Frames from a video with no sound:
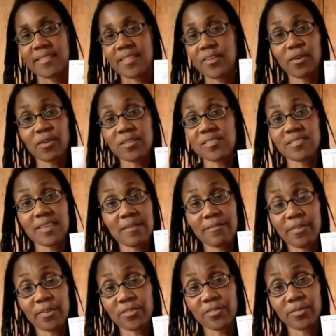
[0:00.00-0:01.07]
the
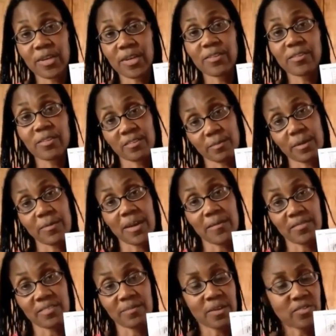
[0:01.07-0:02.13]
Orlistat folks do either. That's why we
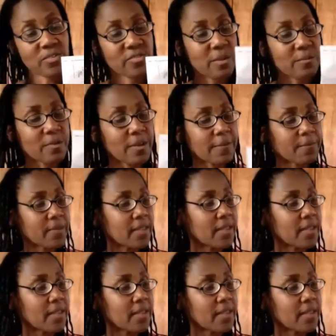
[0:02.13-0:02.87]
have a special summary.